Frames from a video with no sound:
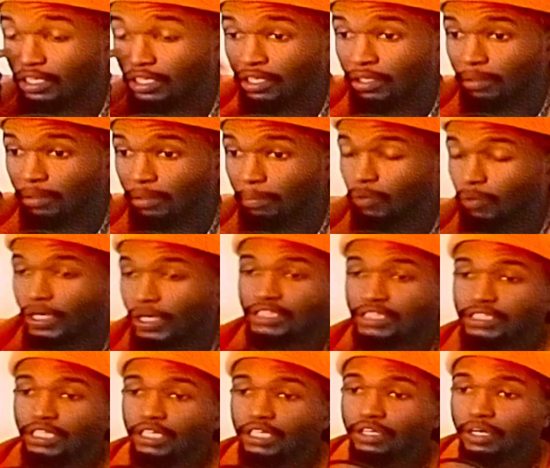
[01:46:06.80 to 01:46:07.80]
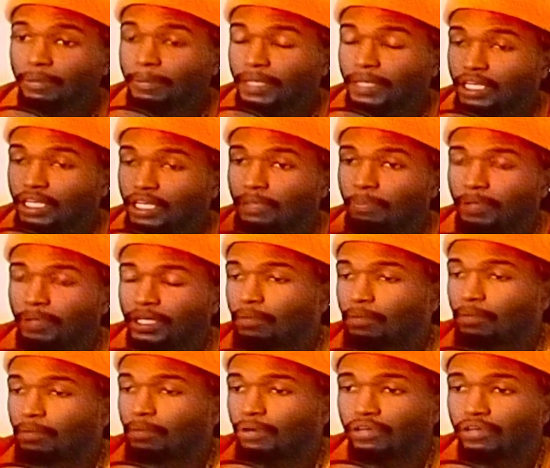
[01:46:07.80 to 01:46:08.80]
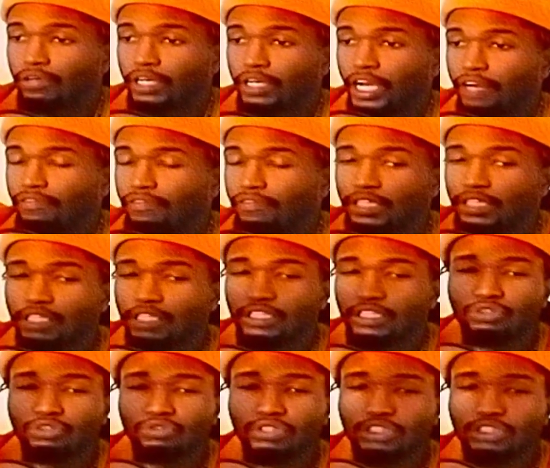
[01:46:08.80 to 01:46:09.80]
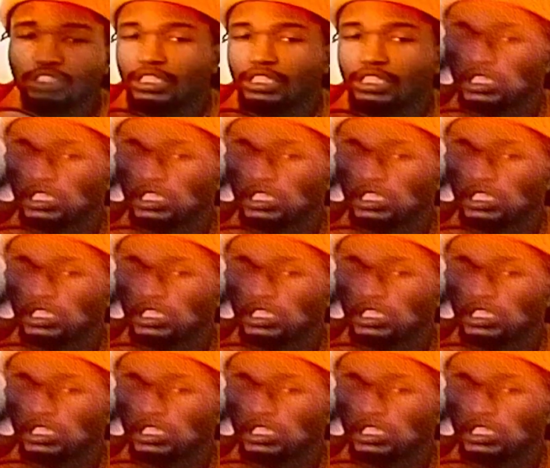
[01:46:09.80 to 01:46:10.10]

But when I tell you I'm independent, bro, everything that you see that's